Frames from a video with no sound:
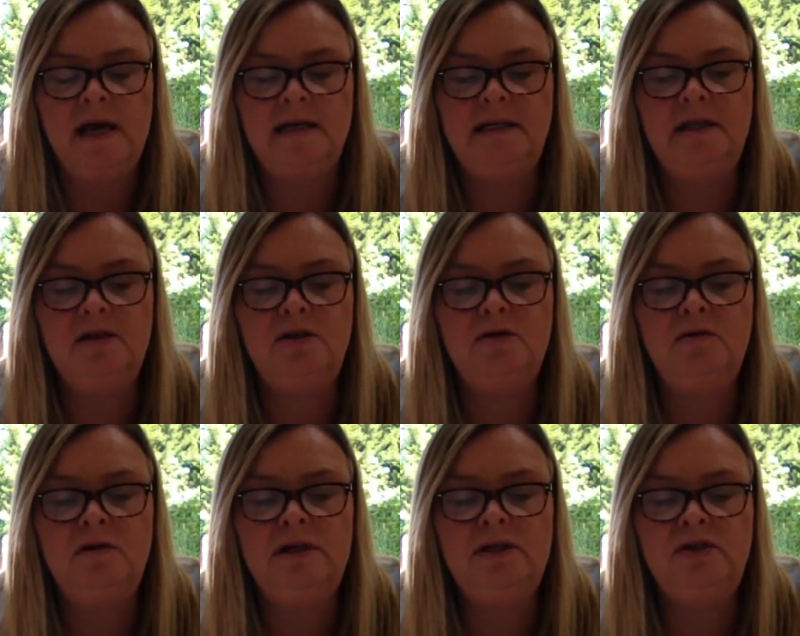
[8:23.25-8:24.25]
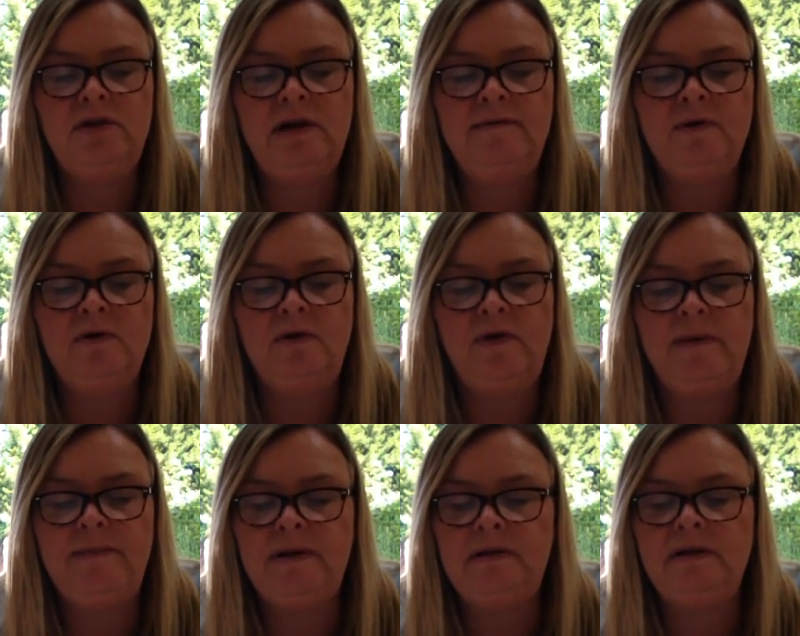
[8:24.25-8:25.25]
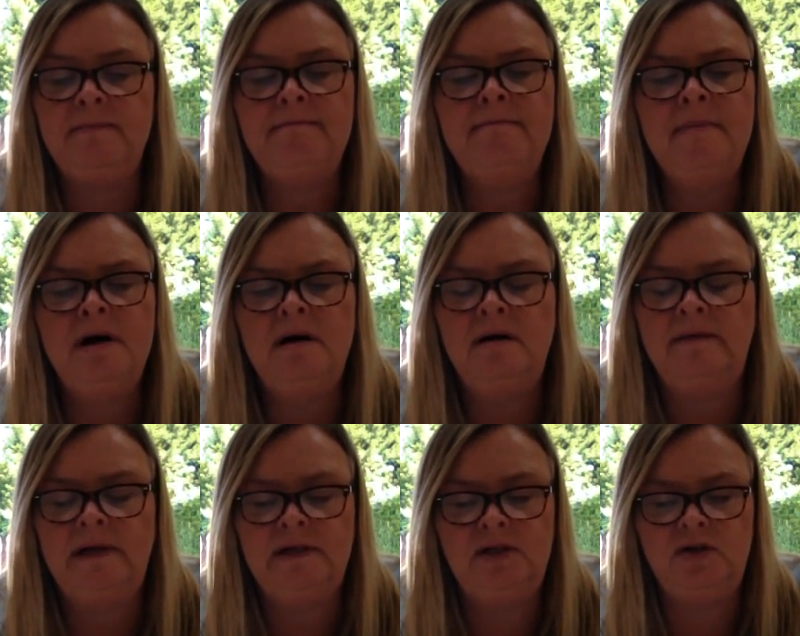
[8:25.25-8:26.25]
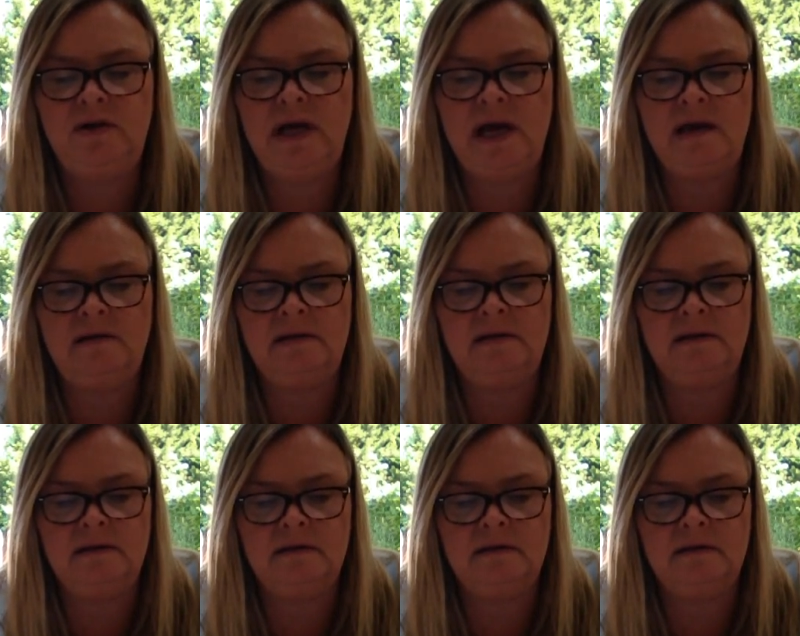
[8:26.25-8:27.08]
and in the tallest tree of all they built a marvellous treehouse.